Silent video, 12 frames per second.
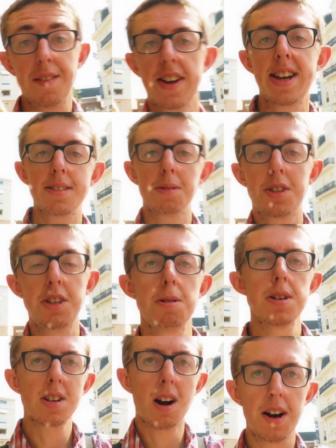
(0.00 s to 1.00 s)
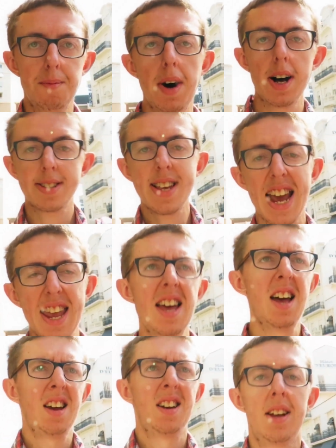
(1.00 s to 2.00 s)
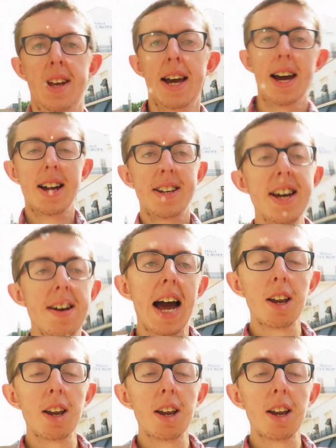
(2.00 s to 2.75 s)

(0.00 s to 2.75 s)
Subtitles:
even connect up to Eurostar in Marseille. And yeah,